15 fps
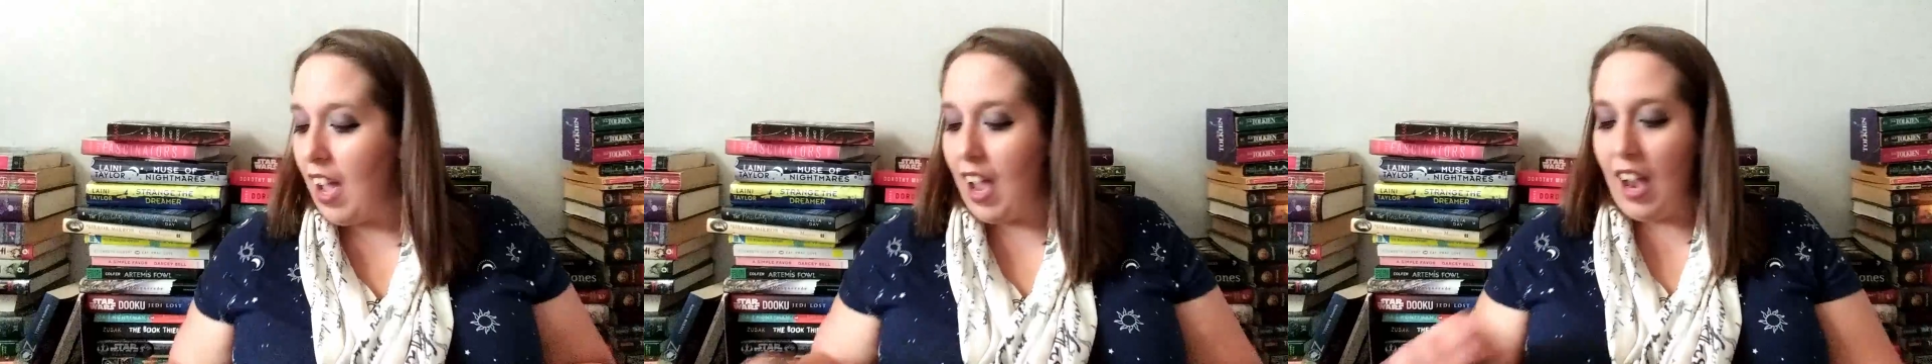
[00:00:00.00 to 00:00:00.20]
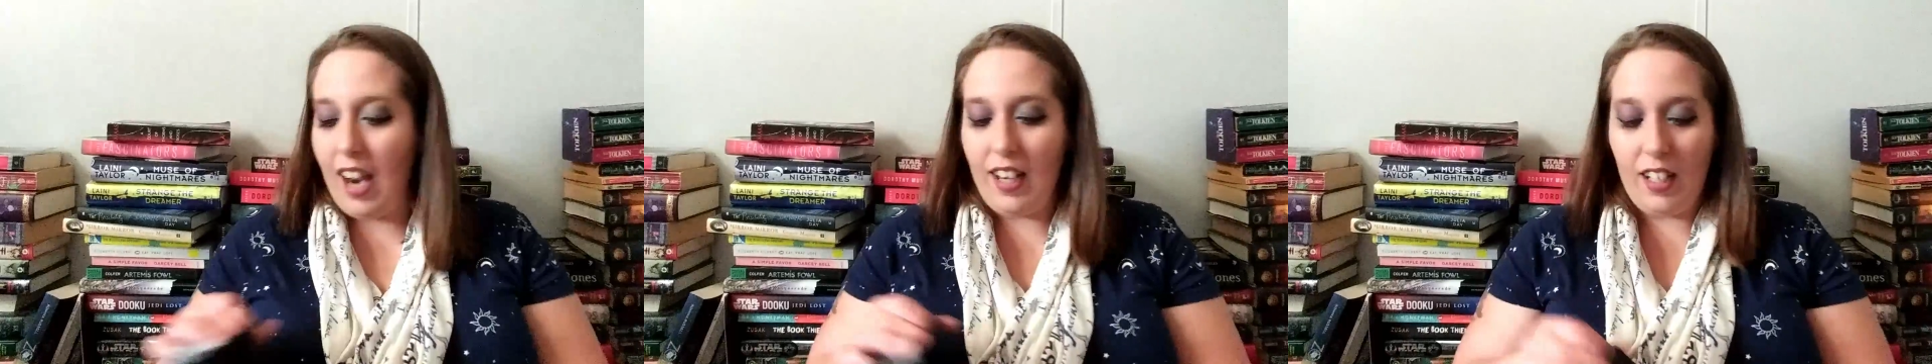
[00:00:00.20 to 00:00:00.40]

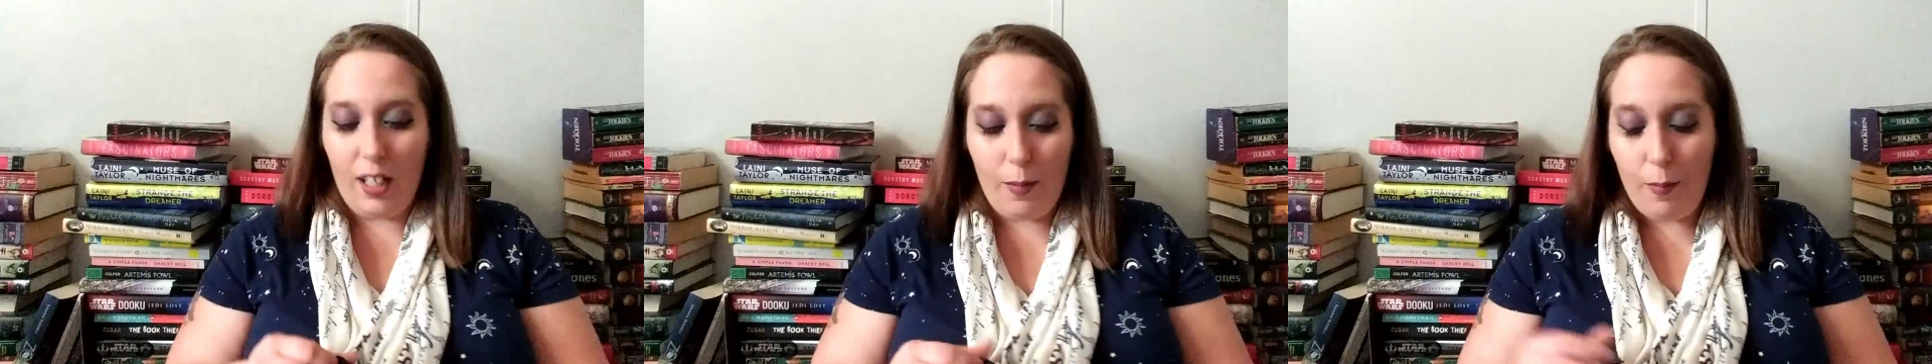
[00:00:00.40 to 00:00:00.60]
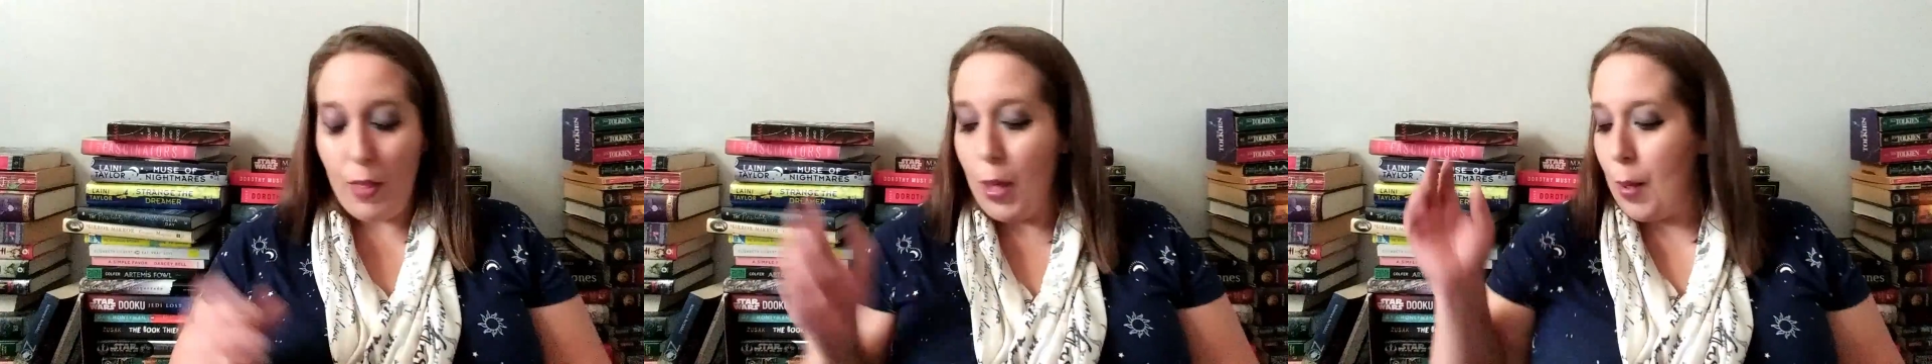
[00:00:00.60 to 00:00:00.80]

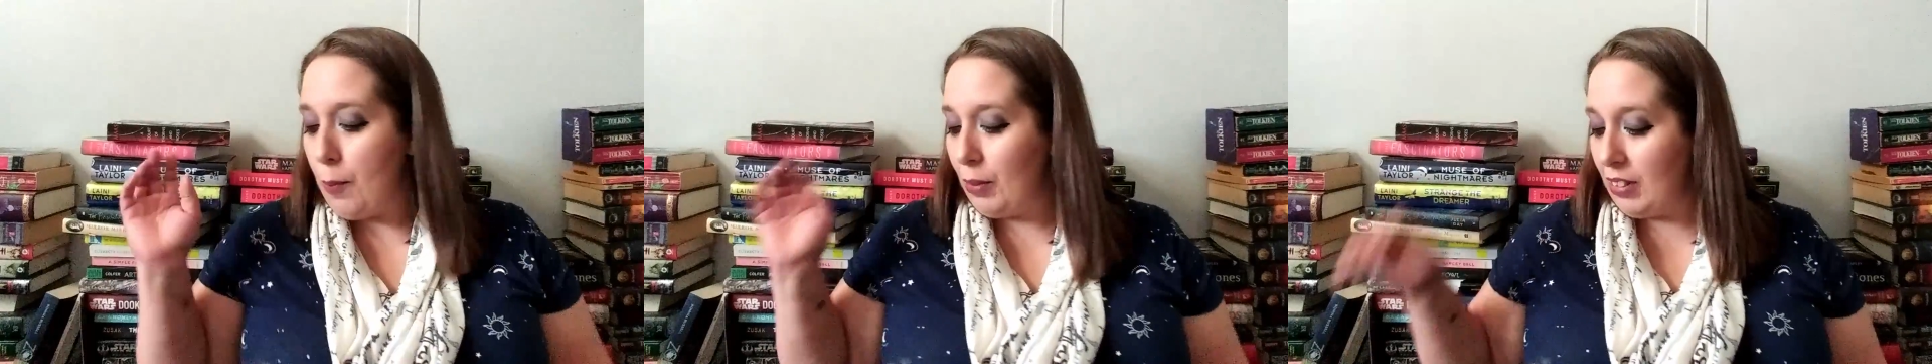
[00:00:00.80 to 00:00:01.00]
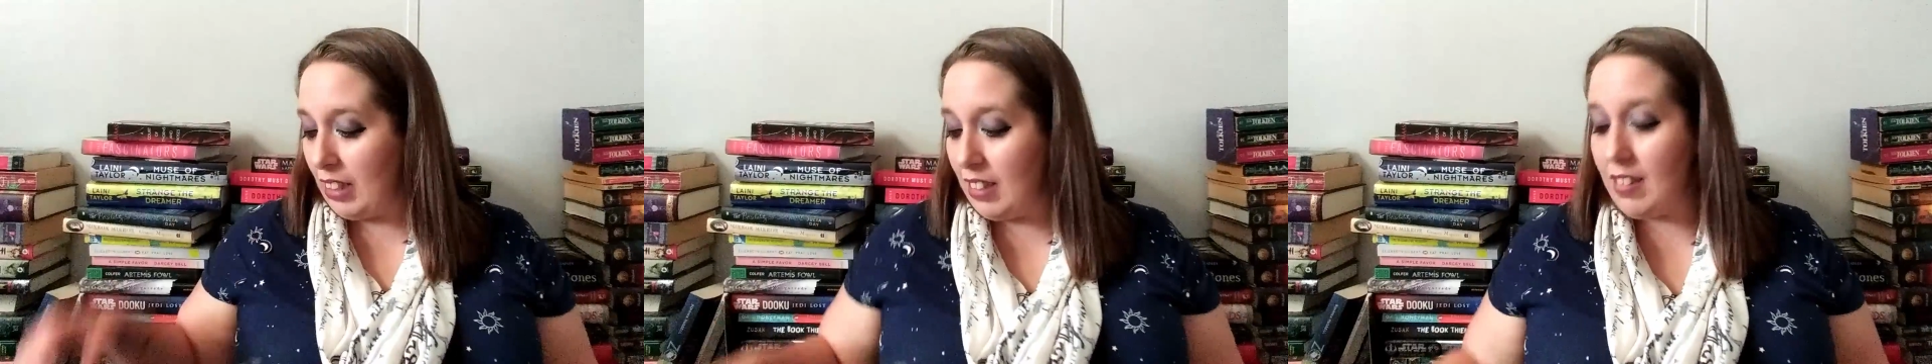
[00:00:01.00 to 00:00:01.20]
item,
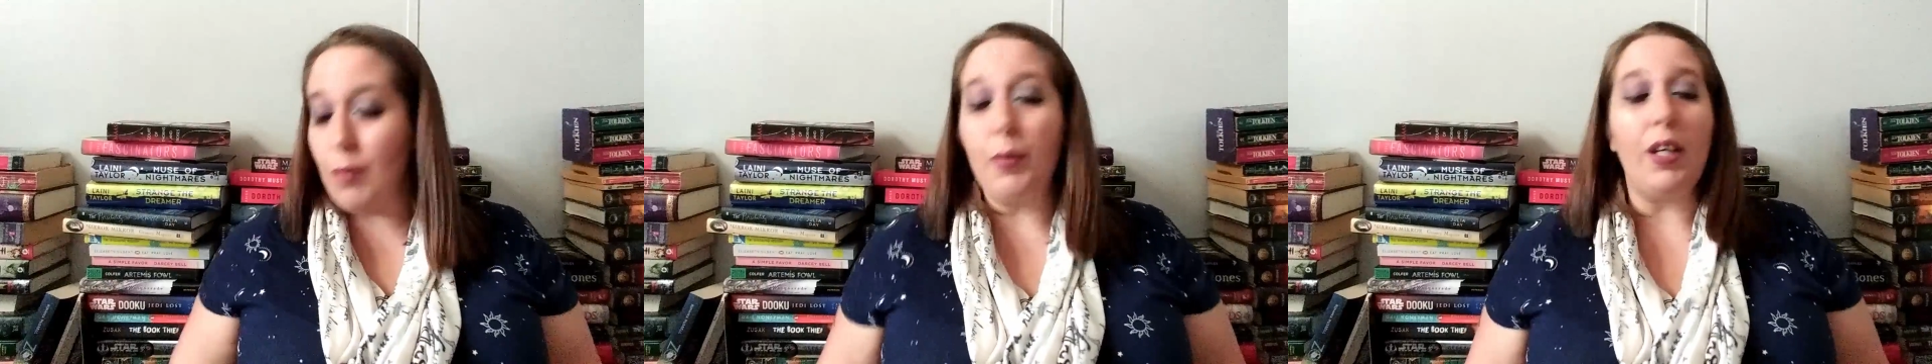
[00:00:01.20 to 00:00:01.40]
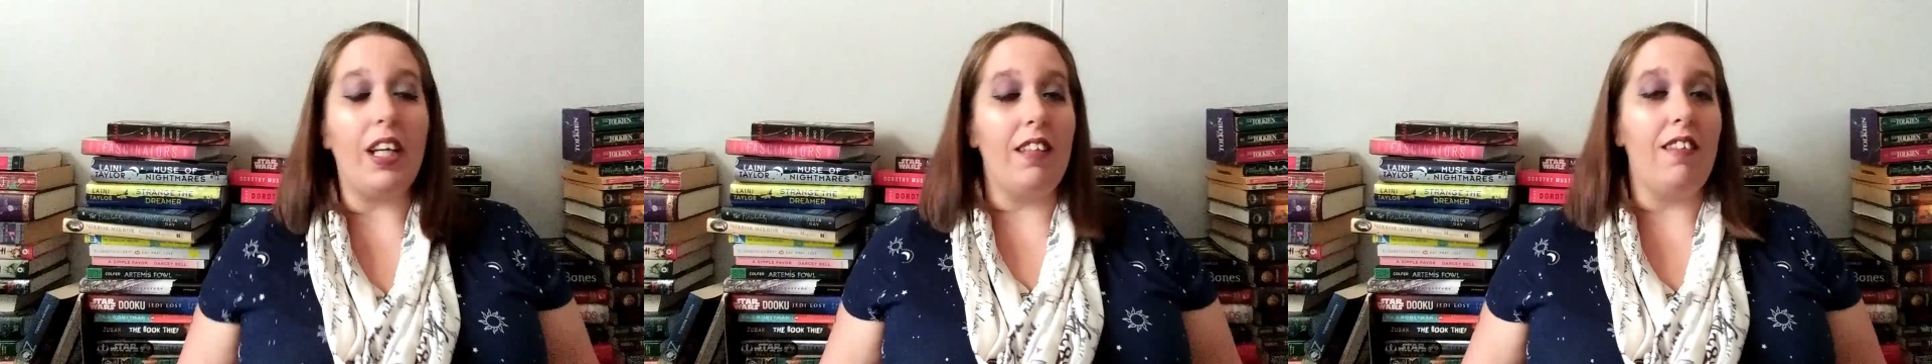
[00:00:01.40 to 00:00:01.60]
besides the
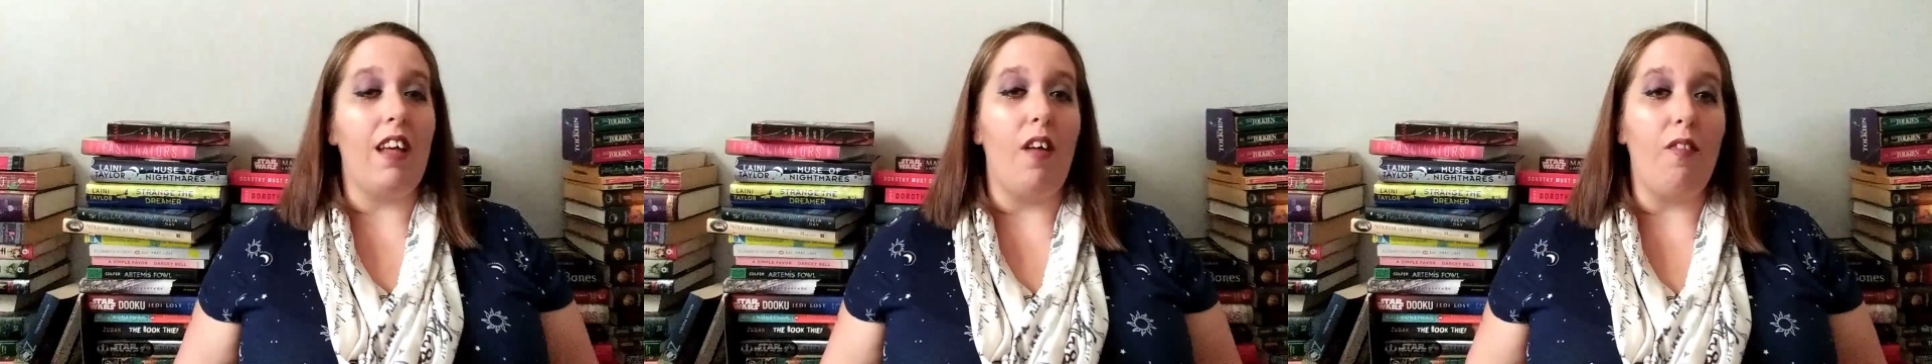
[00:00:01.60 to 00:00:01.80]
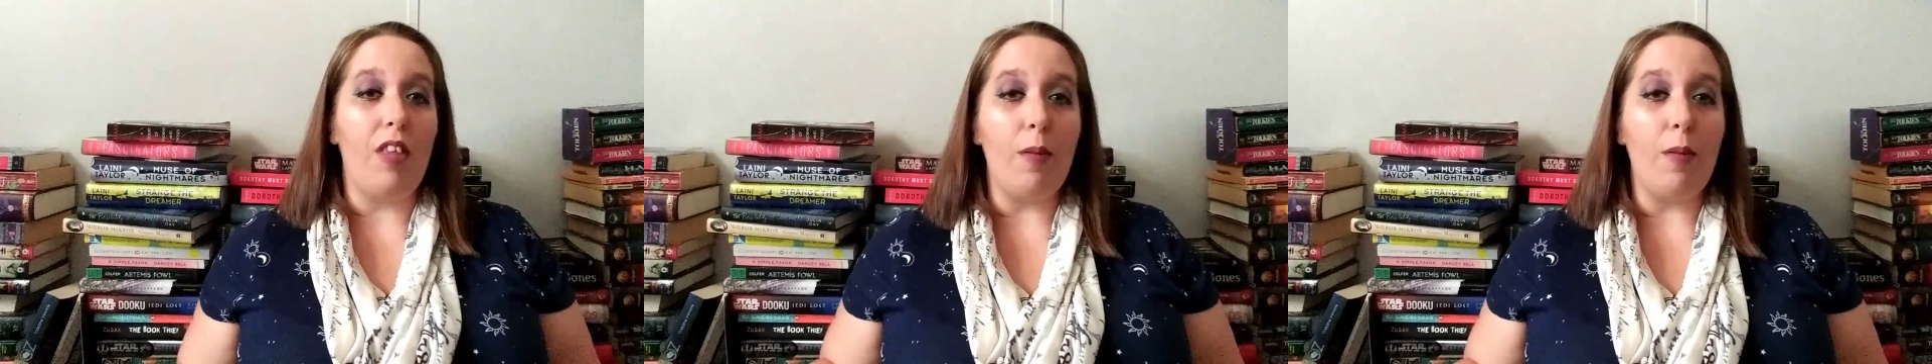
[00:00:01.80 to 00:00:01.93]
book itself.